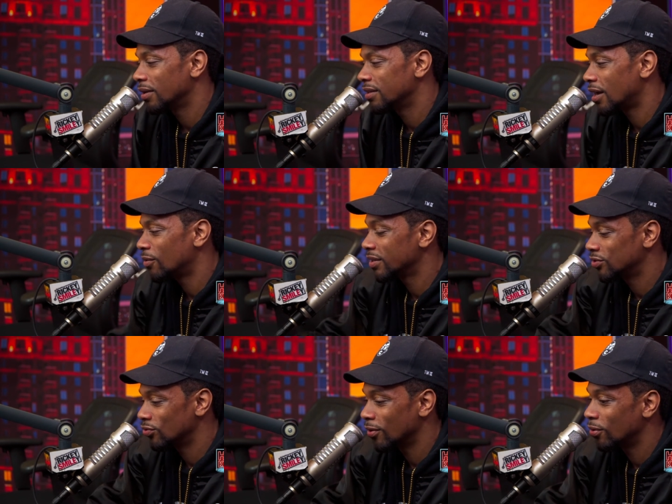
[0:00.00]
But it's always
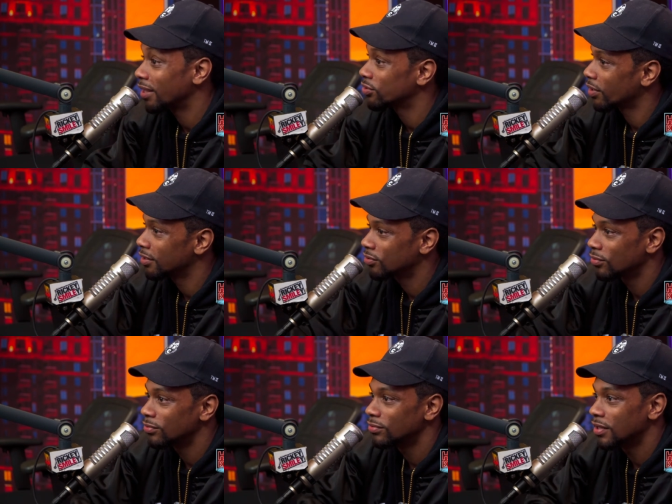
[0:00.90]
Dro, like Trade the
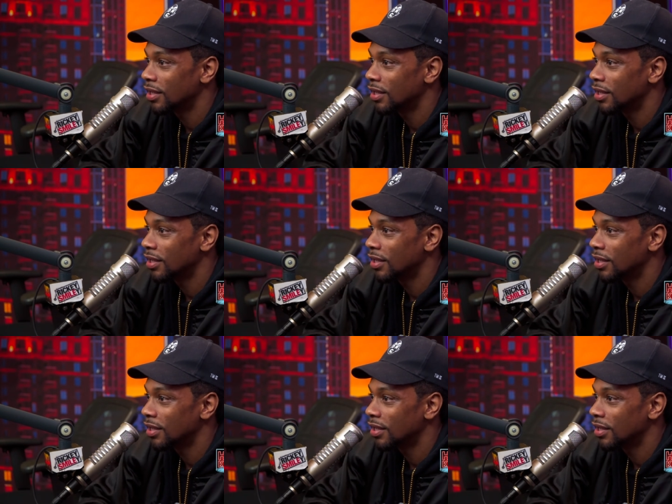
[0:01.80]
Truth,